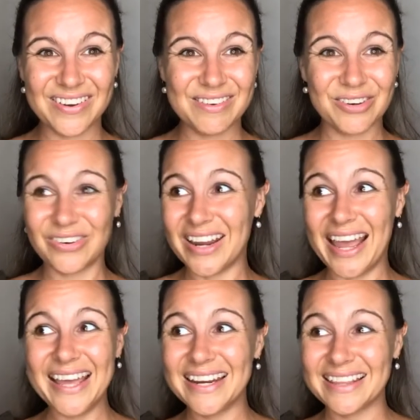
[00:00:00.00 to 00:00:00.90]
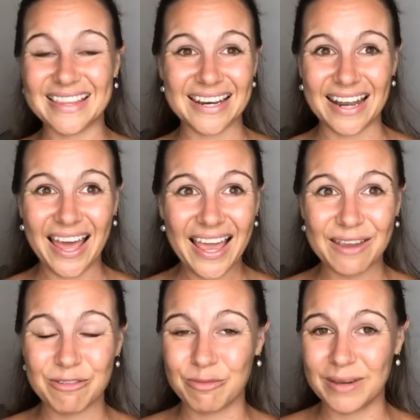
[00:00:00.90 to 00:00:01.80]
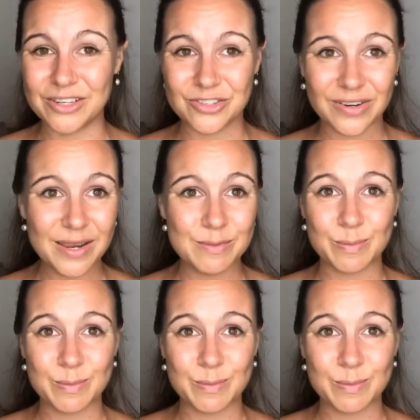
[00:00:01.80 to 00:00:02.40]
creating the life of my dreams,